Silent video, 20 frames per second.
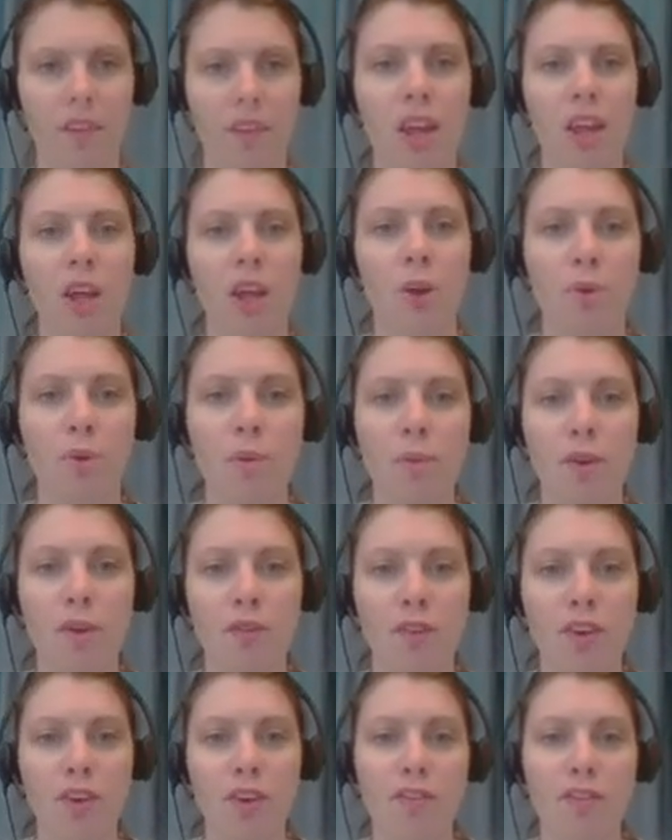we
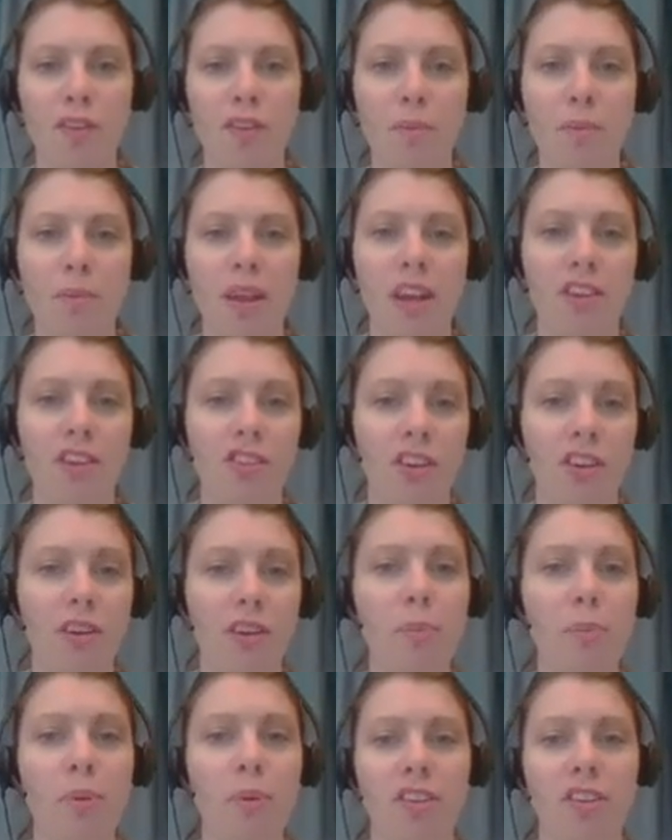prefer to fill managerial
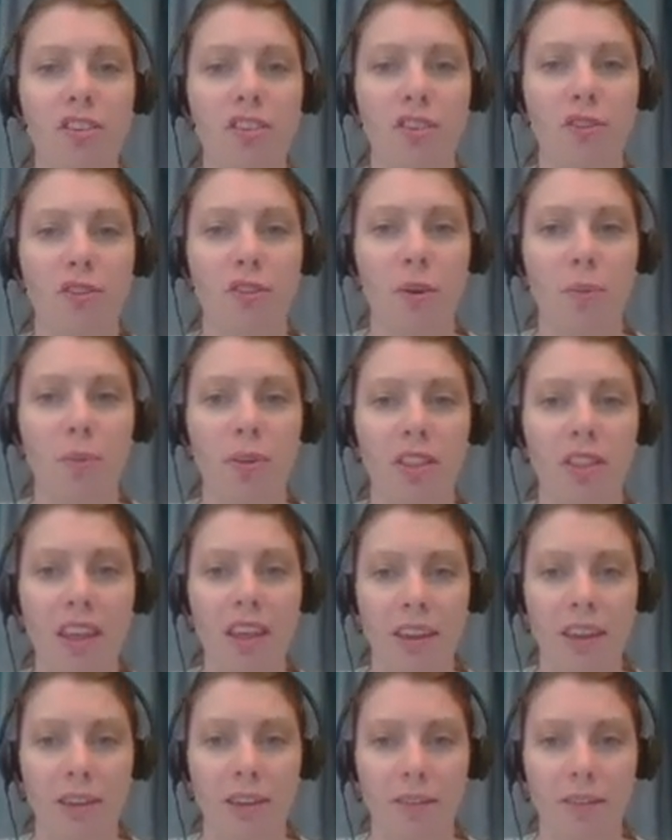positions from within.